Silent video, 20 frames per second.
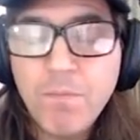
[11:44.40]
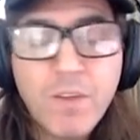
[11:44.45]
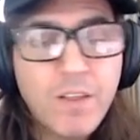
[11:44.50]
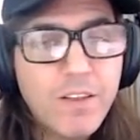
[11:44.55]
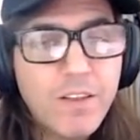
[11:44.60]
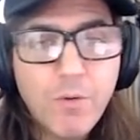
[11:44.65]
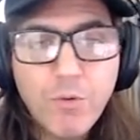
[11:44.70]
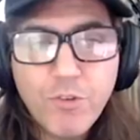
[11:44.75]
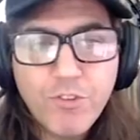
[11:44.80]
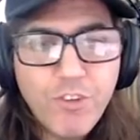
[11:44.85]

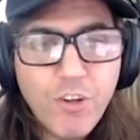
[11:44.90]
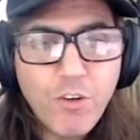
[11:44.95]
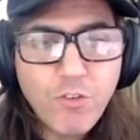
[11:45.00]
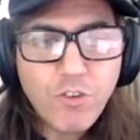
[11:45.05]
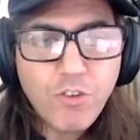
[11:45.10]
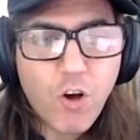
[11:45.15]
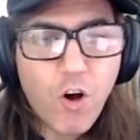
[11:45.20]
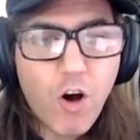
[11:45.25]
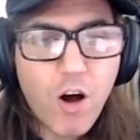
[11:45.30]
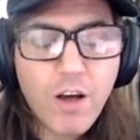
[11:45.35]
There was no
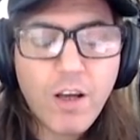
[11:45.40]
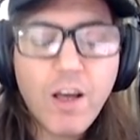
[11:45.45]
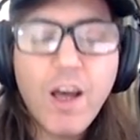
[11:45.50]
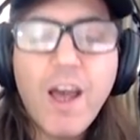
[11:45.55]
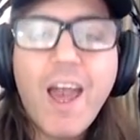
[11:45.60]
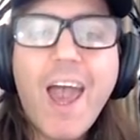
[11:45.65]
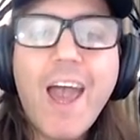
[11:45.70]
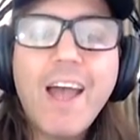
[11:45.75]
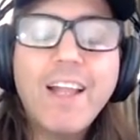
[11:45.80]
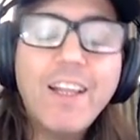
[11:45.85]
talk,
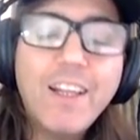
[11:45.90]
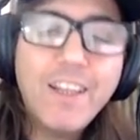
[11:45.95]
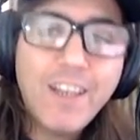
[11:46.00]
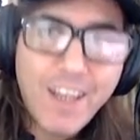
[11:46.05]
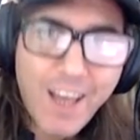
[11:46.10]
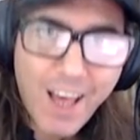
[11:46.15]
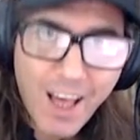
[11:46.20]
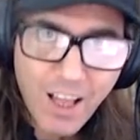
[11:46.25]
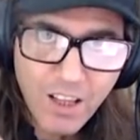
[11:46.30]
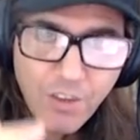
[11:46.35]
and then
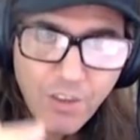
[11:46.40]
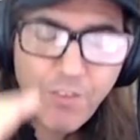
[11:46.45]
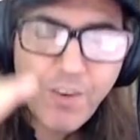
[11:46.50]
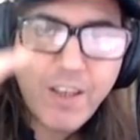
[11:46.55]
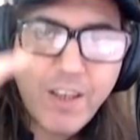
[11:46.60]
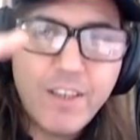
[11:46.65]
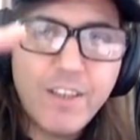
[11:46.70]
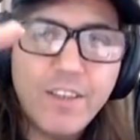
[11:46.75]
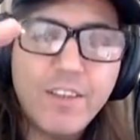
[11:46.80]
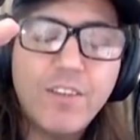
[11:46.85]
they
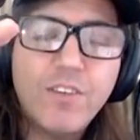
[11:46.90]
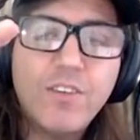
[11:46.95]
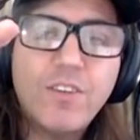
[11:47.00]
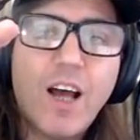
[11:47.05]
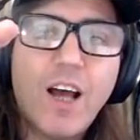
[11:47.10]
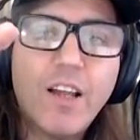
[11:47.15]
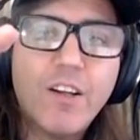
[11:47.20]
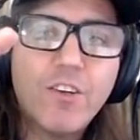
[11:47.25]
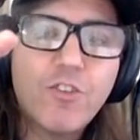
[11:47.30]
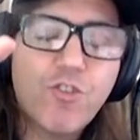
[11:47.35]
elevated
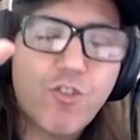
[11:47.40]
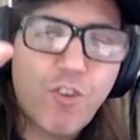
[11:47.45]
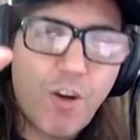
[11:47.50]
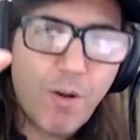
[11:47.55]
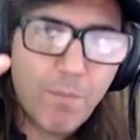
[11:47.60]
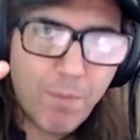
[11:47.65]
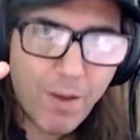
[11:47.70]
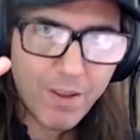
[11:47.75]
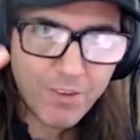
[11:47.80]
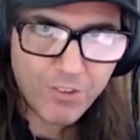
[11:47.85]
Donald
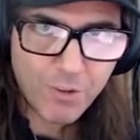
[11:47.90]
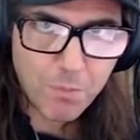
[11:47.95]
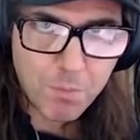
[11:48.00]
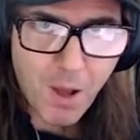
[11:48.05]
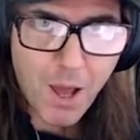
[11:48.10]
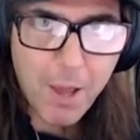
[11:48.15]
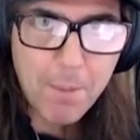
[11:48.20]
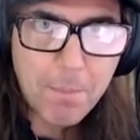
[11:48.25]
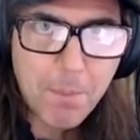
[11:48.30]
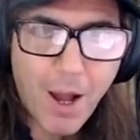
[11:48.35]
Trump as the
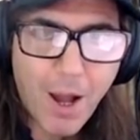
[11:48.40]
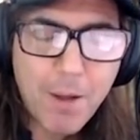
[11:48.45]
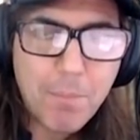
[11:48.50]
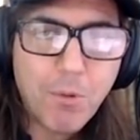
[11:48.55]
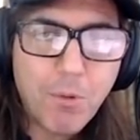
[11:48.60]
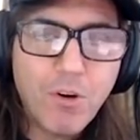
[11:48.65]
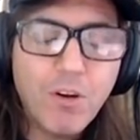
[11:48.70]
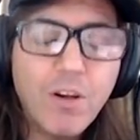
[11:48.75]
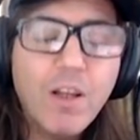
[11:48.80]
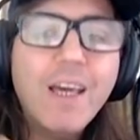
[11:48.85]
Pied
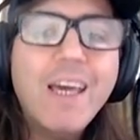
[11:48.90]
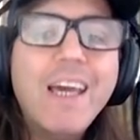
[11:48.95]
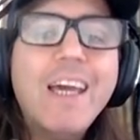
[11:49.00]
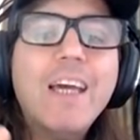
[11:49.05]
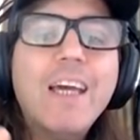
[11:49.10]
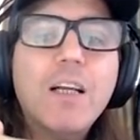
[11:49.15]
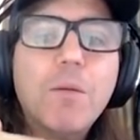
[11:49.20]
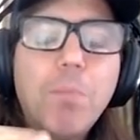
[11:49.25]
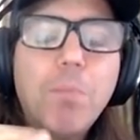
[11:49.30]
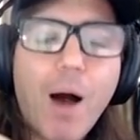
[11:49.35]
Piper
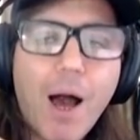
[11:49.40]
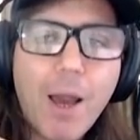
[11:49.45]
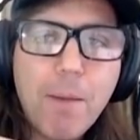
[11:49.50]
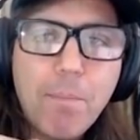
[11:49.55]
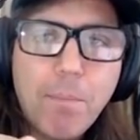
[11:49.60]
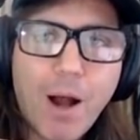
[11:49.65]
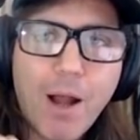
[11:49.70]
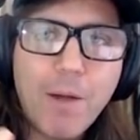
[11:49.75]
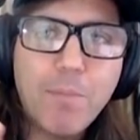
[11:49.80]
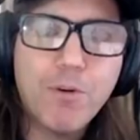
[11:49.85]
in a Pied
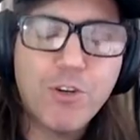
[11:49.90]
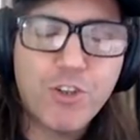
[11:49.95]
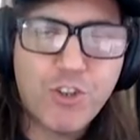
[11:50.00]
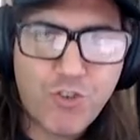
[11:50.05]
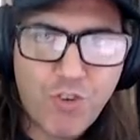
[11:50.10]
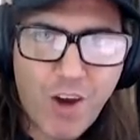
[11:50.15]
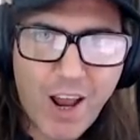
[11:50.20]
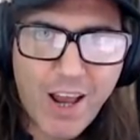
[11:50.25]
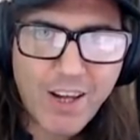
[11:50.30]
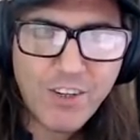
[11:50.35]
Piper
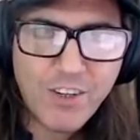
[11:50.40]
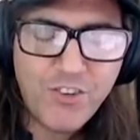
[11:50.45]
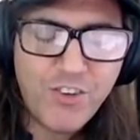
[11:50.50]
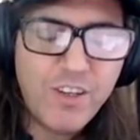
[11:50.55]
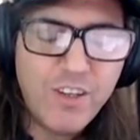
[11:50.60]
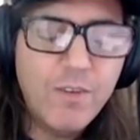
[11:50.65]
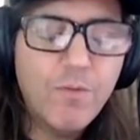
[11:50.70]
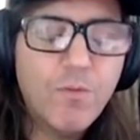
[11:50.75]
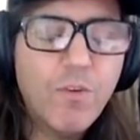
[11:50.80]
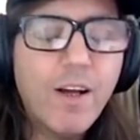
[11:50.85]

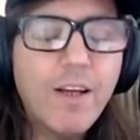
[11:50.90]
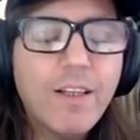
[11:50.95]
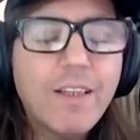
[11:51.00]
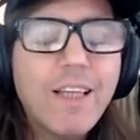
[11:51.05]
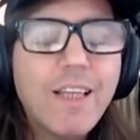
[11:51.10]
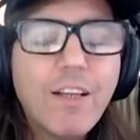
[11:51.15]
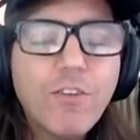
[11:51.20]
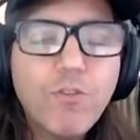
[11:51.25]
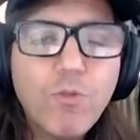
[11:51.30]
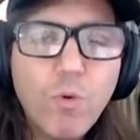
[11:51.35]
strategy, right?
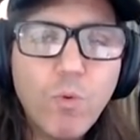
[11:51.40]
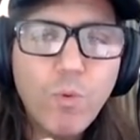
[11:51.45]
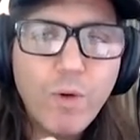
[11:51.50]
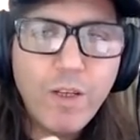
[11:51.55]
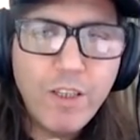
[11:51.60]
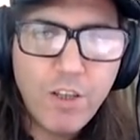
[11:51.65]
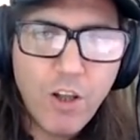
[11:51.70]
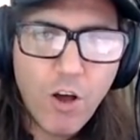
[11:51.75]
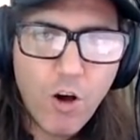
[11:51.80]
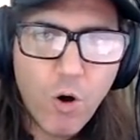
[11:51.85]
That's what
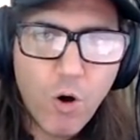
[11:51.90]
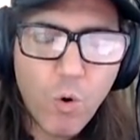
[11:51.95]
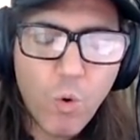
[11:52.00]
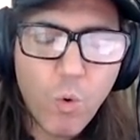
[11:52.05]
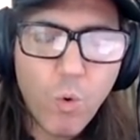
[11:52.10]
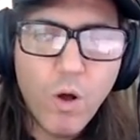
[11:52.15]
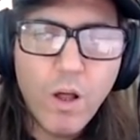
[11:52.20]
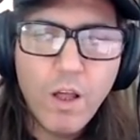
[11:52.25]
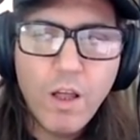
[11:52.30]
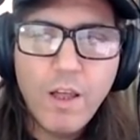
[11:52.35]
we
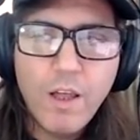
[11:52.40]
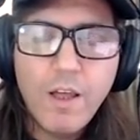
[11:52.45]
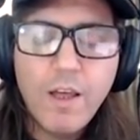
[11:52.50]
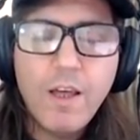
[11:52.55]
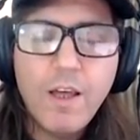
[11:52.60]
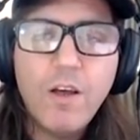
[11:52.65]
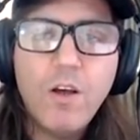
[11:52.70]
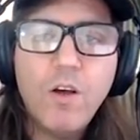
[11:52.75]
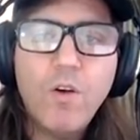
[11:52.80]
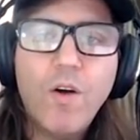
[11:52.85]
know,
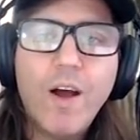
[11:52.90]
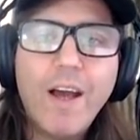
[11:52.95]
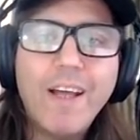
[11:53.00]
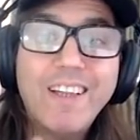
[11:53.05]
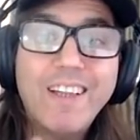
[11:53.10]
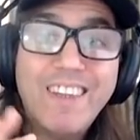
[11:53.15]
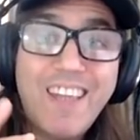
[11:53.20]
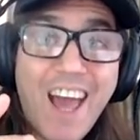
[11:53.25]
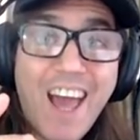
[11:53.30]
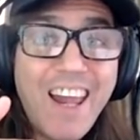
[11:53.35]

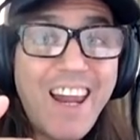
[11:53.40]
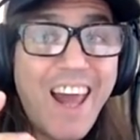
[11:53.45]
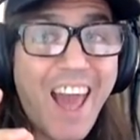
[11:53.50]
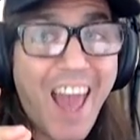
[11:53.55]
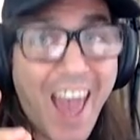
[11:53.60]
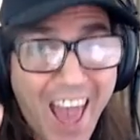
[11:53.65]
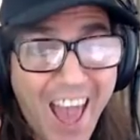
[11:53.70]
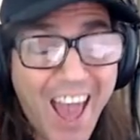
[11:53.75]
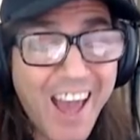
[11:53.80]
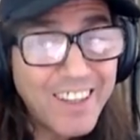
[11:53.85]
right? That
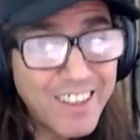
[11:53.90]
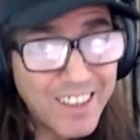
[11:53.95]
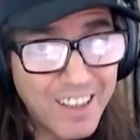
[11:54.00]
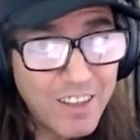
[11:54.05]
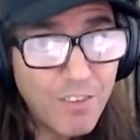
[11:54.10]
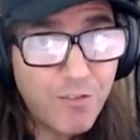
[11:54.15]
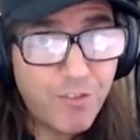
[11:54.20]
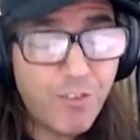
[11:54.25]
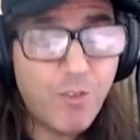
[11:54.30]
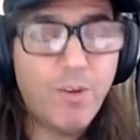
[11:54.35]
had an
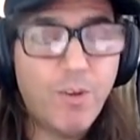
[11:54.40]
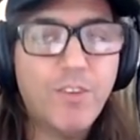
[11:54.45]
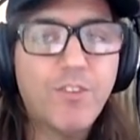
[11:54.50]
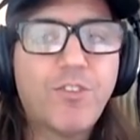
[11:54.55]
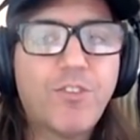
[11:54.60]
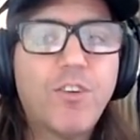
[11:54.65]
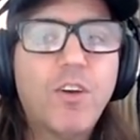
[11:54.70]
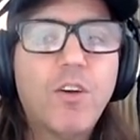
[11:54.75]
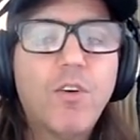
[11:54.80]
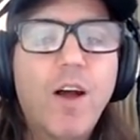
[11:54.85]

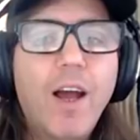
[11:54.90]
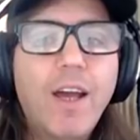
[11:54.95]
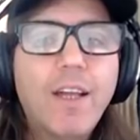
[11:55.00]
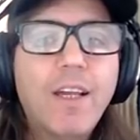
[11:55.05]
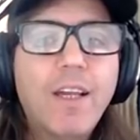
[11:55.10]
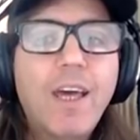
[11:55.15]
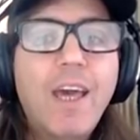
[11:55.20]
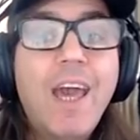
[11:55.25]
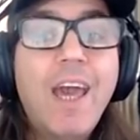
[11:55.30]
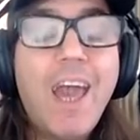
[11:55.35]
influence, right?
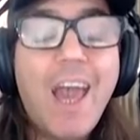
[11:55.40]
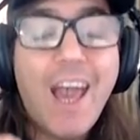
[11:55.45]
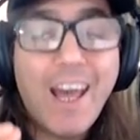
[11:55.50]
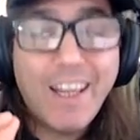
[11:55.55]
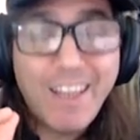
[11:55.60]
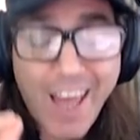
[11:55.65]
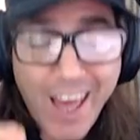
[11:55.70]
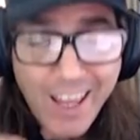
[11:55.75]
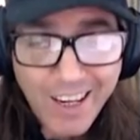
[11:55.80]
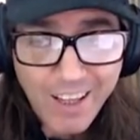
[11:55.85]

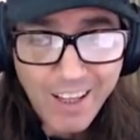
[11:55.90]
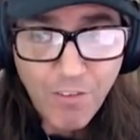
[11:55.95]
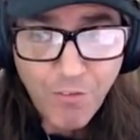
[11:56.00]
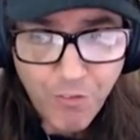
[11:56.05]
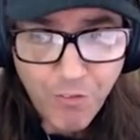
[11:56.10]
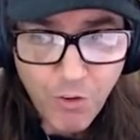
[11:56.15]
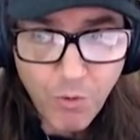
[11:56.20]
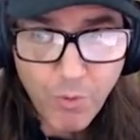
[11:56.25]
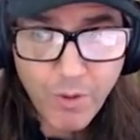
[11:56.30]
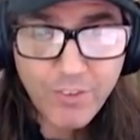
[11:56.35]
And that
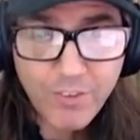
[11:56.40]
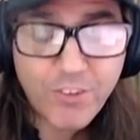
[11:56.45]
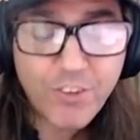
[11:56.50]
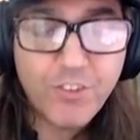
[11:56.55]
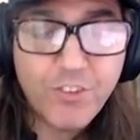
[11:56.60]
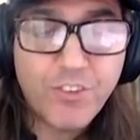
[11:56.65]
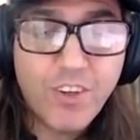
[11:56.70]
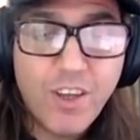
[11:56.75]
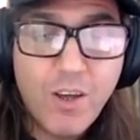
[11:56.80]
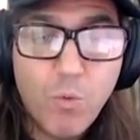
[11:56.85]
influence
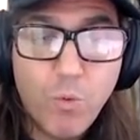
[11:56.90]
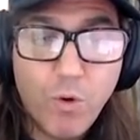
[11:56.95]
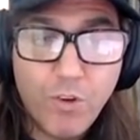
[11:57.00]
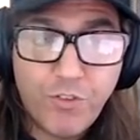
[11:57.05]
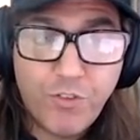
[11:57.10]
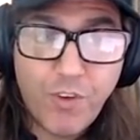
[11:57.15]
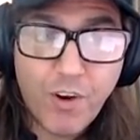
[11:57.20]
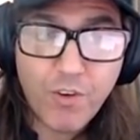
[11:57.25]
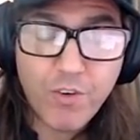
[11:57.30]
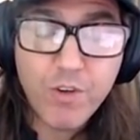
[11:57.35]
is,
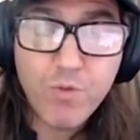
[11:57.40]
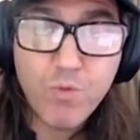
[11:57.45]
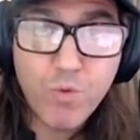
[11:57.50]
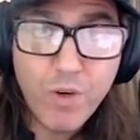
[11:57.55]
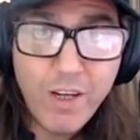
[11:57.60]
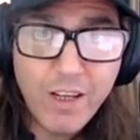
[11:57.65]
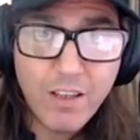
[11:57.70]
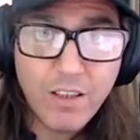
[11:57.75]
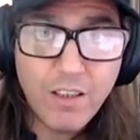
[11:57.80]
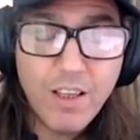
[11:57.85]
was very
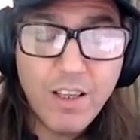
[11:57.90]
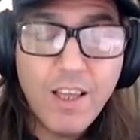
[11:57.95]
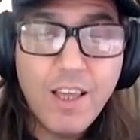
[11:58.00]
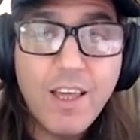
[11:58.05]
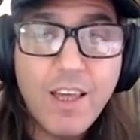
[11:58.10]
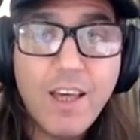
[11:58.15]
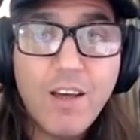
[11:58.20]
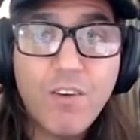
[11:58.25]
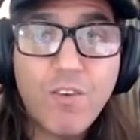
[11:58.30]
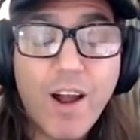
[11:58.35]
real,
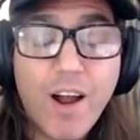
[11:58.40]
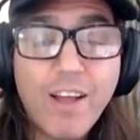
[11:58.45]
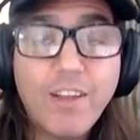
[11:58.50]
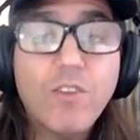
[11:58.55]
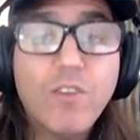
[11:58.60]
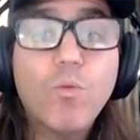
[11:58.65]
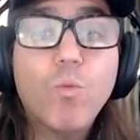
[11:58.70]
right?